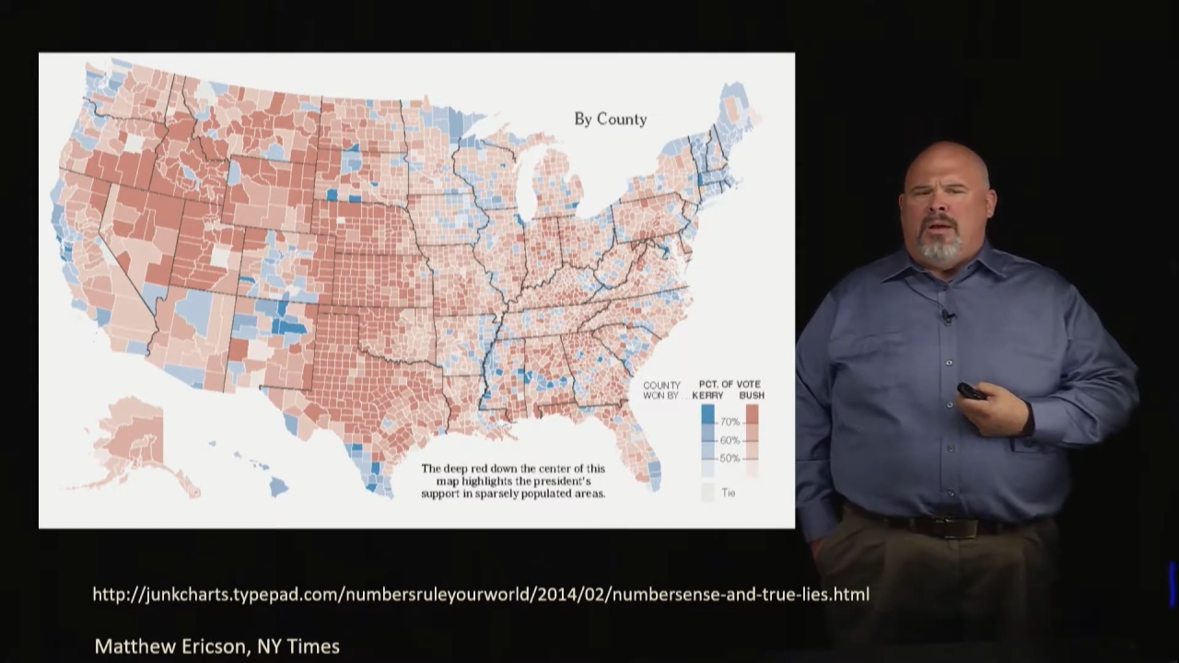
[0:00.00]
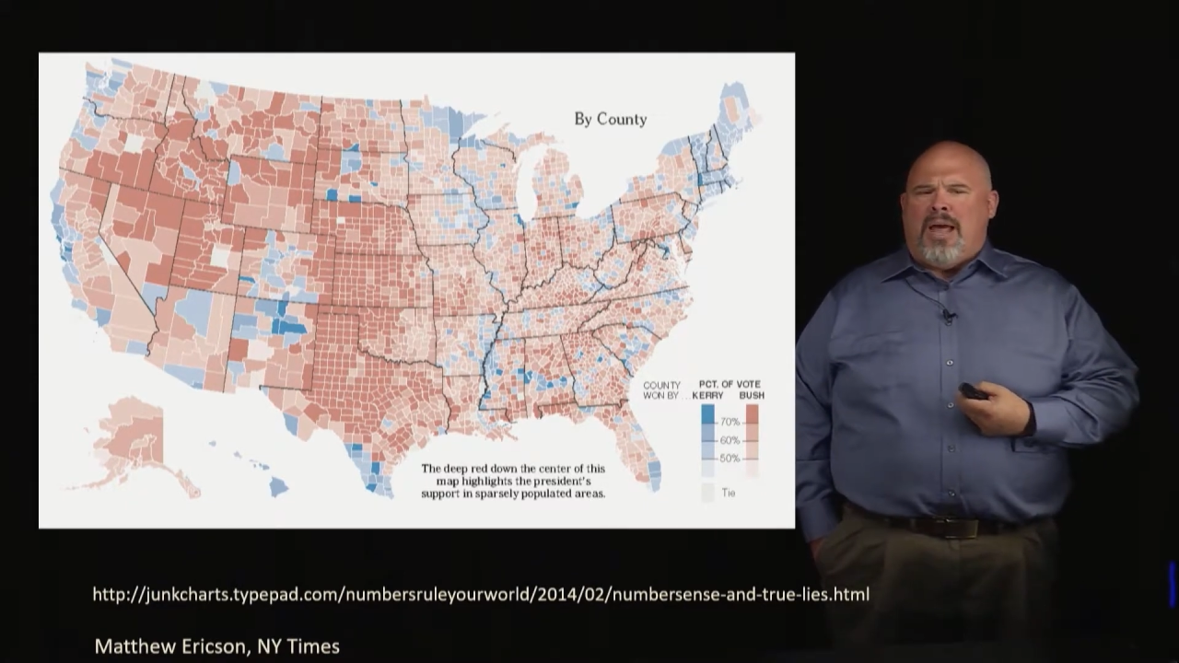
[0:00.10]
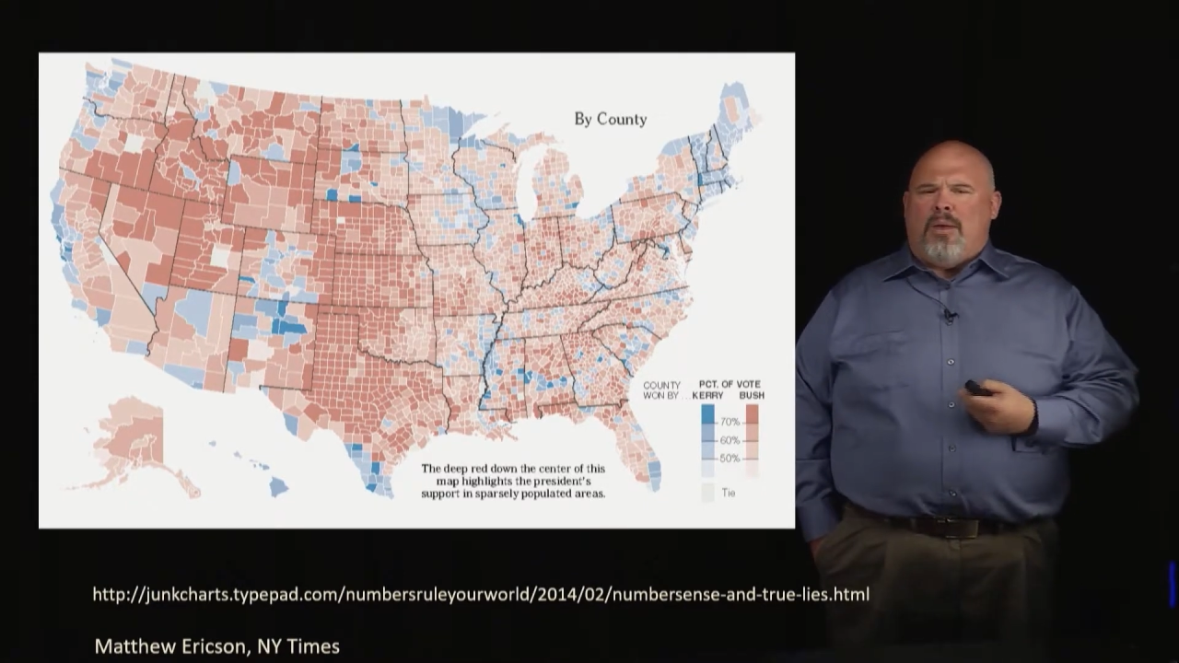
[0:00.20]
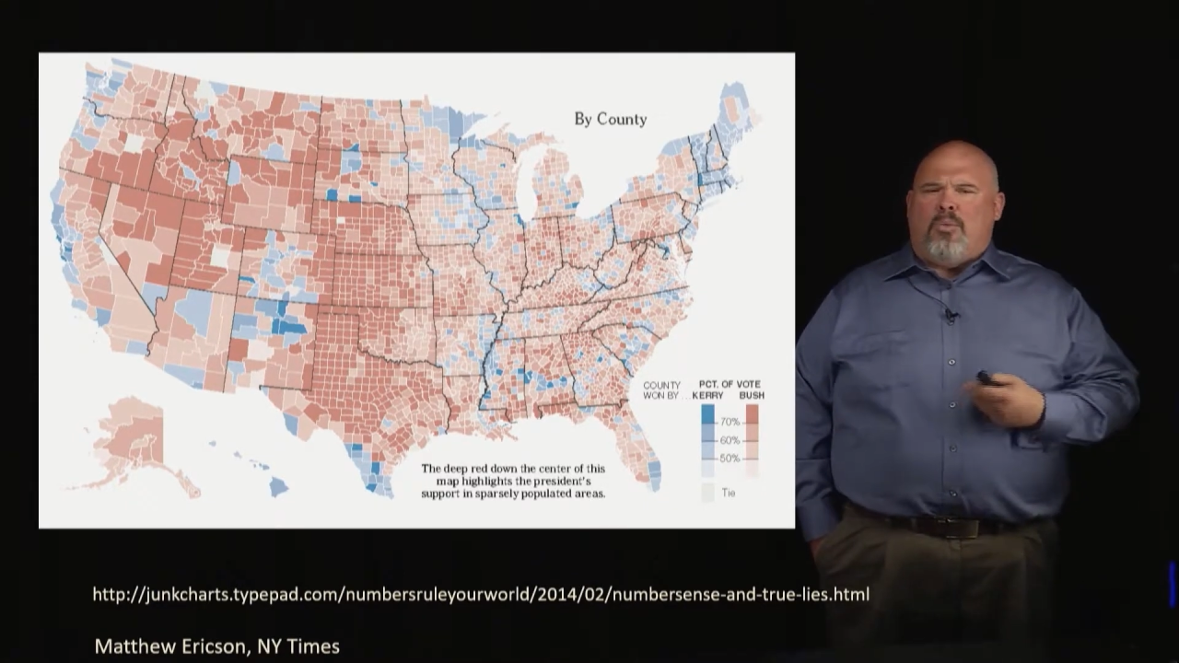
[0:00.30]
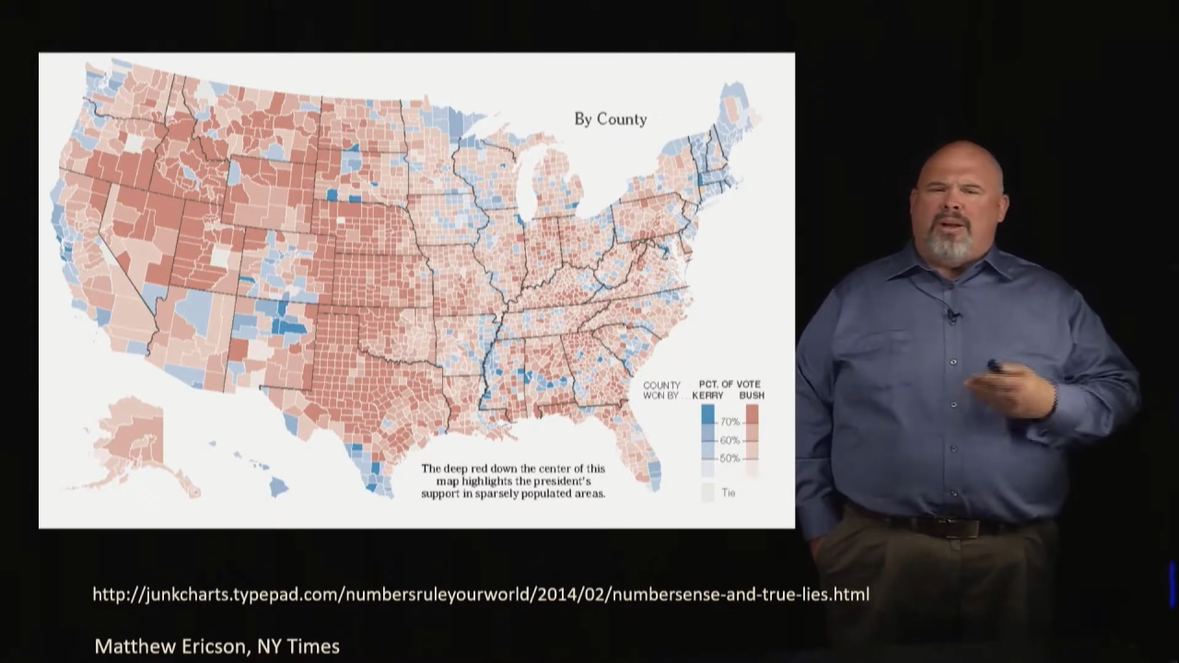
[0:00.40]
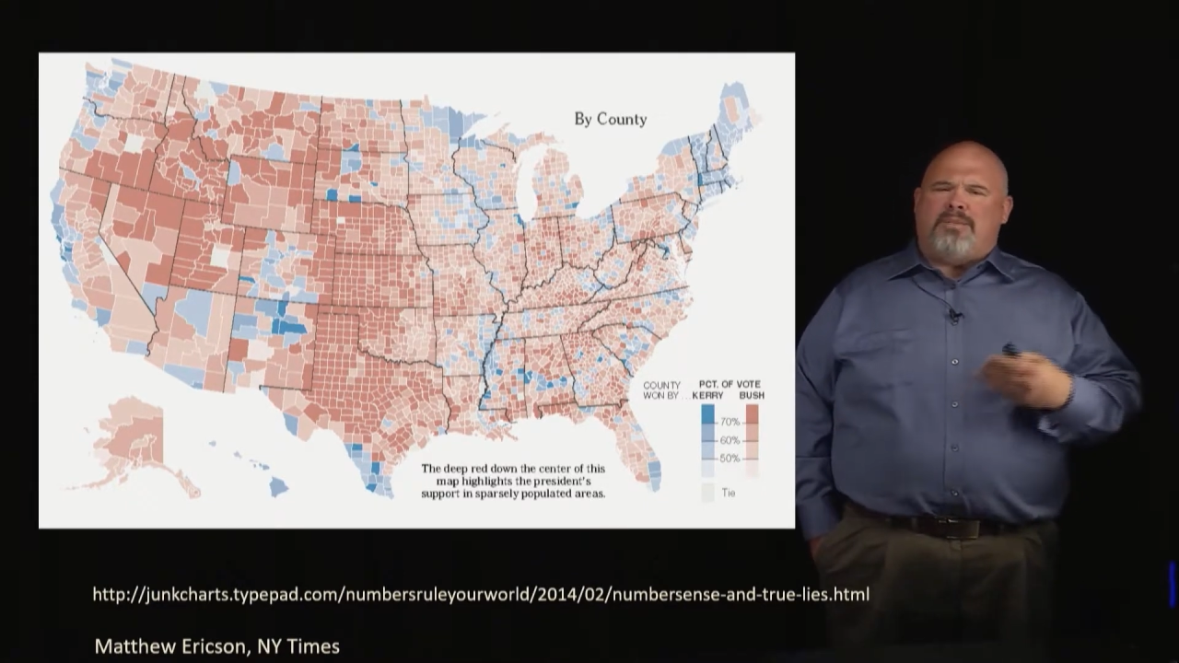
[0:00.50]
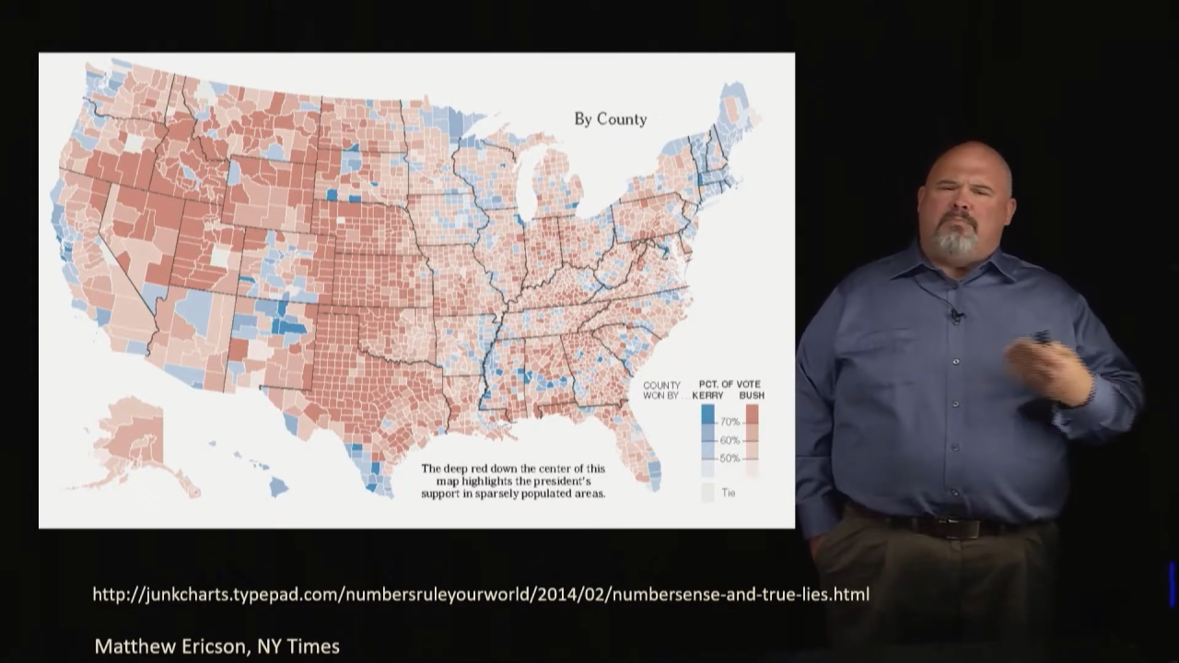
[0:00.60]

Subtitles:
and where it's